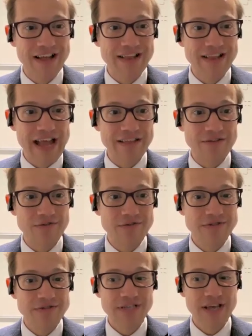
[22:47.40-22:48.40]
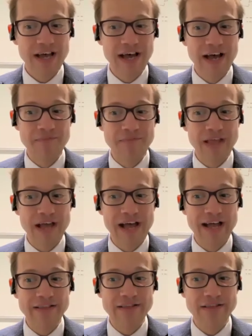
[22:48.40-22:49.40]
landlords. Um,
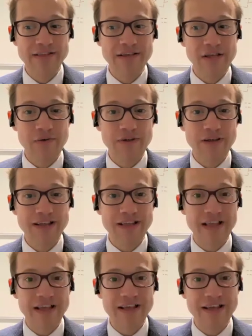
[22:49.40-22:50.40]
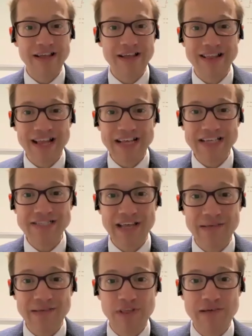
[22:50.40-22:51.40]
and, you know, and unless
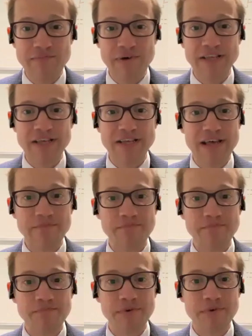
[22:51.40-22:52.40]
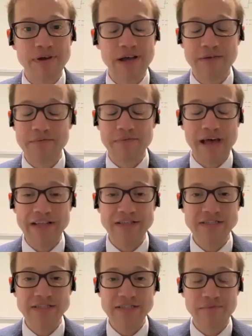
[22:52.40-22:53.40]
they put their money in their
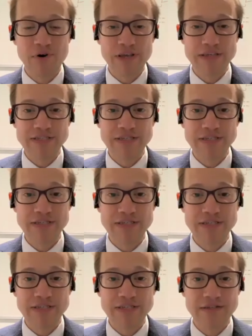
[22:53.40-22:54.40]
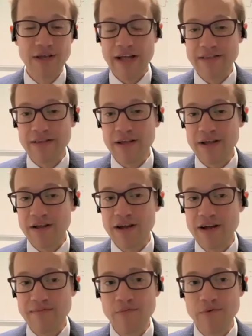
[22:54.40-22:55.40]
hands in their pockets and, and,
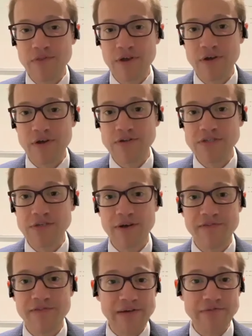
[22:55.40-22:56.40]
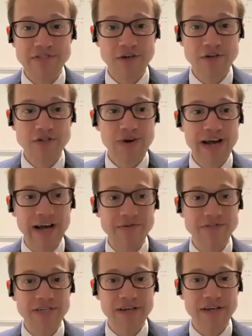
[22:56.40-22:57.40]
and, come up with the goods around social
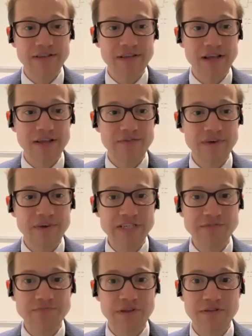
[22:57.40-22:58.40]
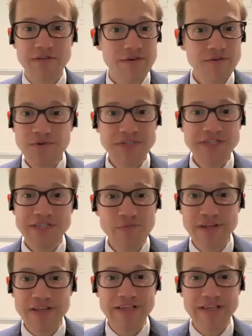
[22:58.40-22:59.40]
housing and, and investment, we will still
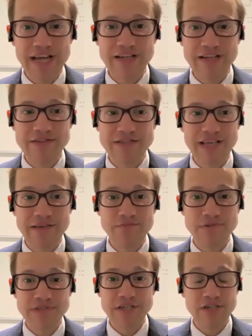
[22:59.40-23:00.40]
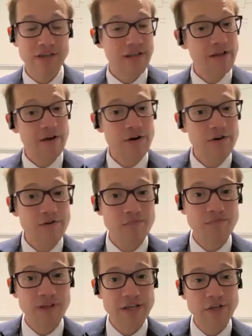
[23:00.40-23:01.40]
be in exactly the same position. And
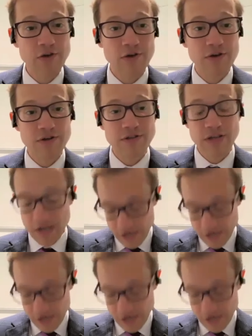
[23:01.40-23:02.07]
arguably, you could